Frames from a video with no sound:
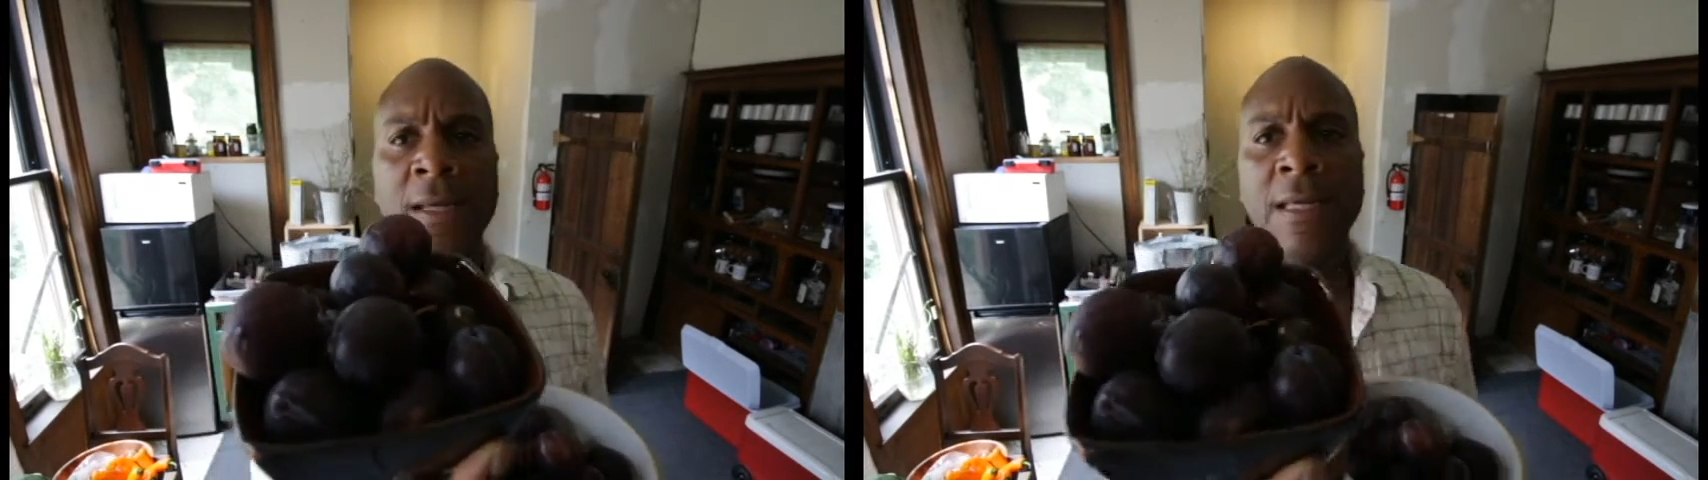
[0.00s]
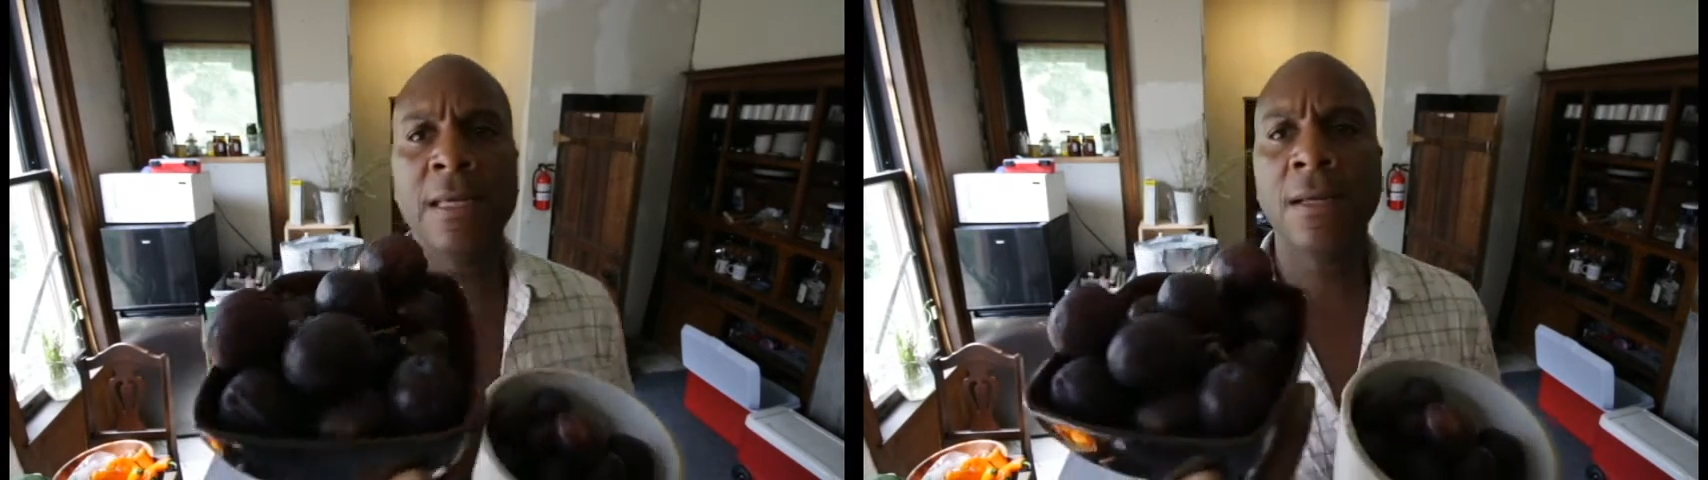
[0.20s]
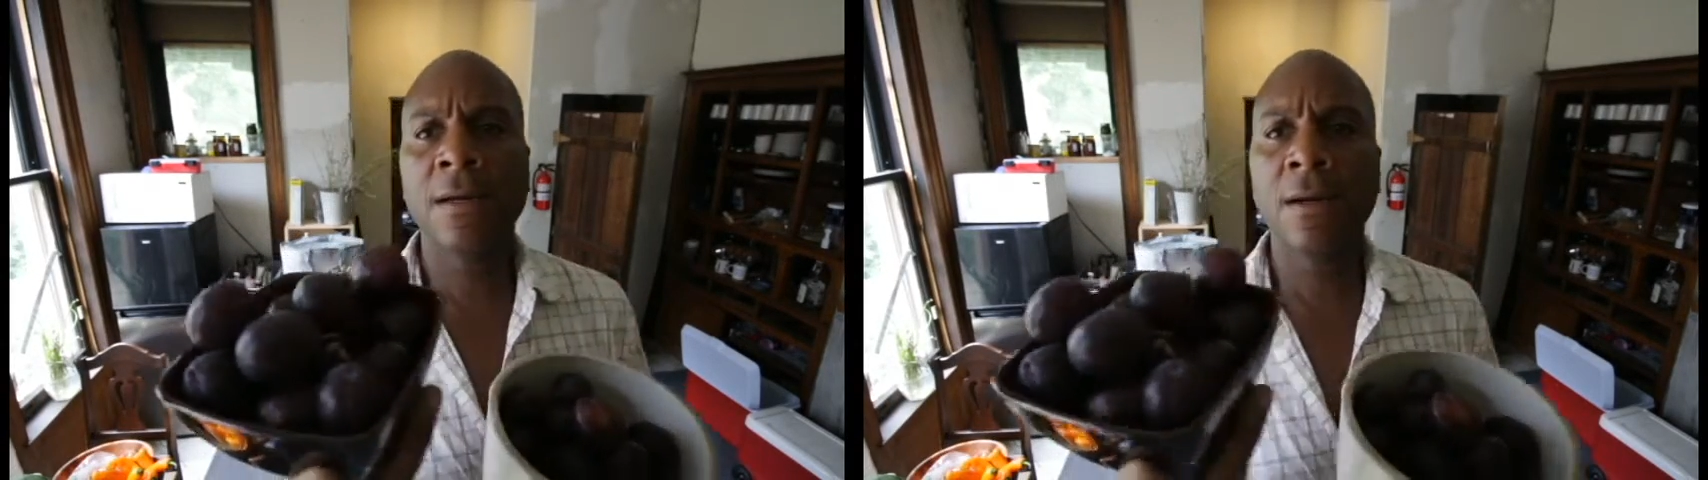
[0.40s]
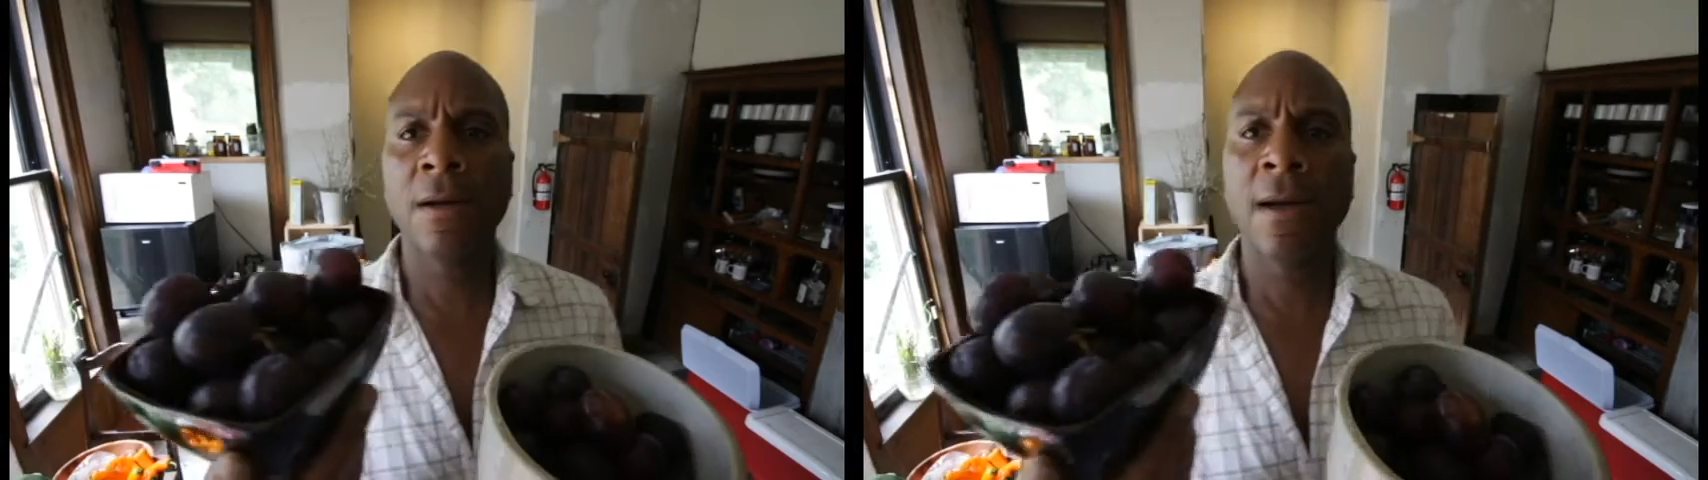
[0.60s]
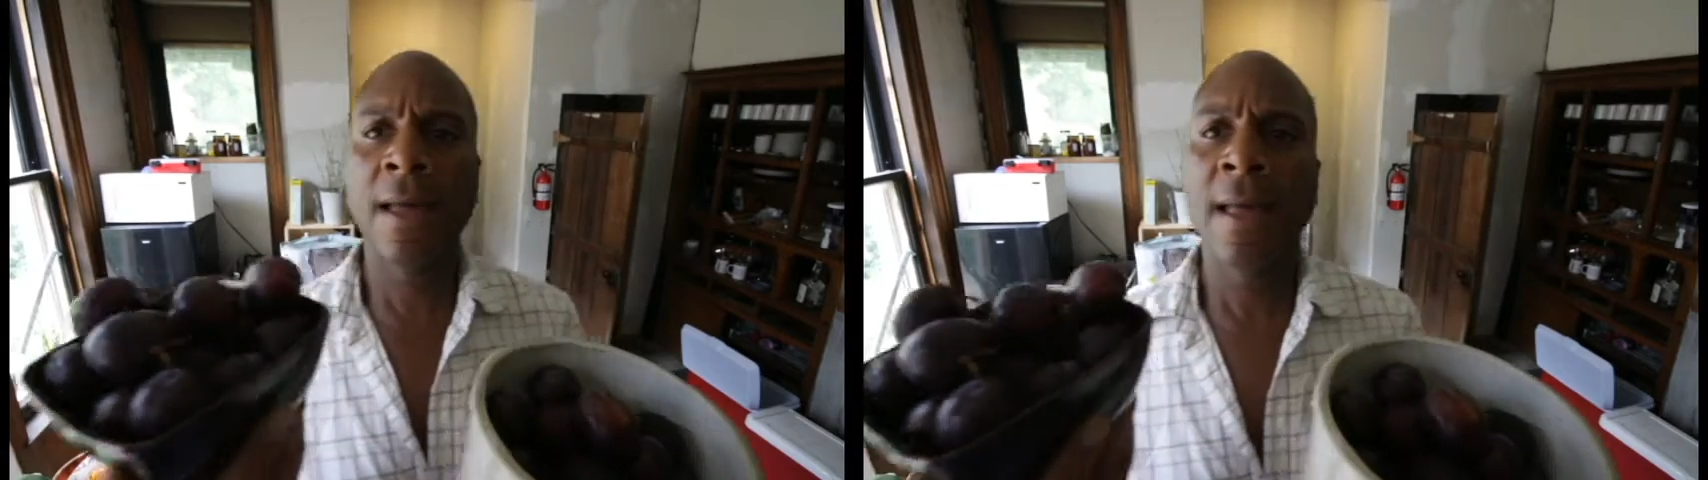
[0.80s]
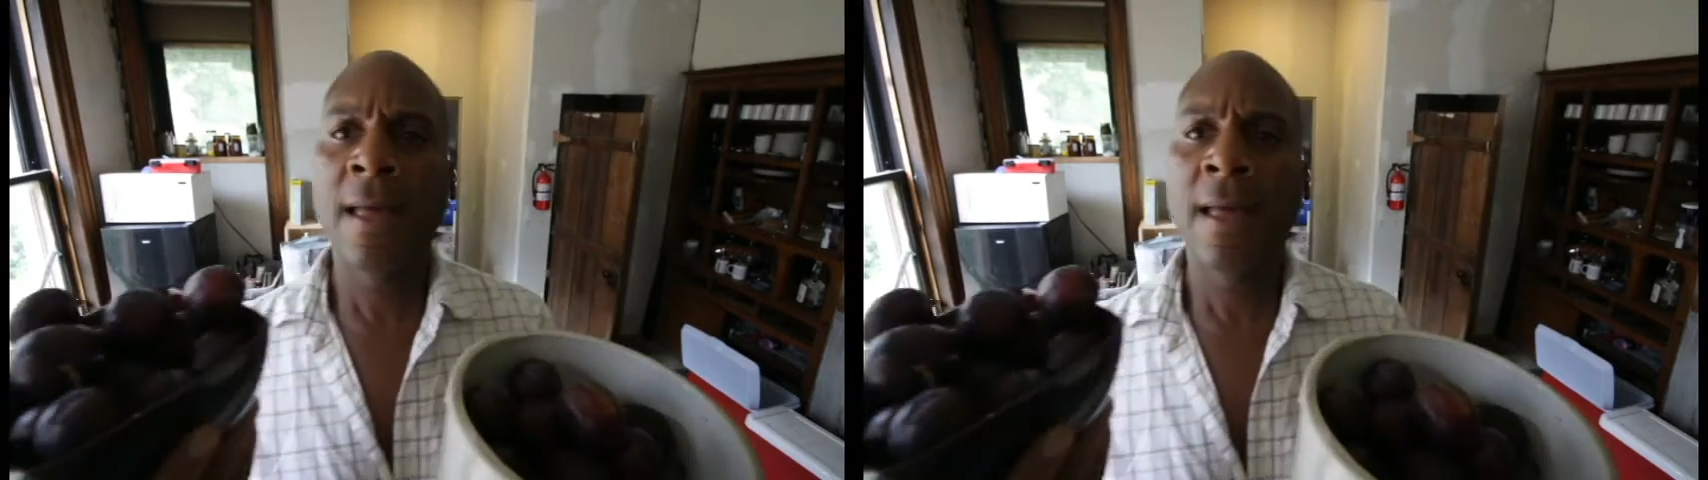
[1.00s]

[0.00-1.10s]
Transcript: here,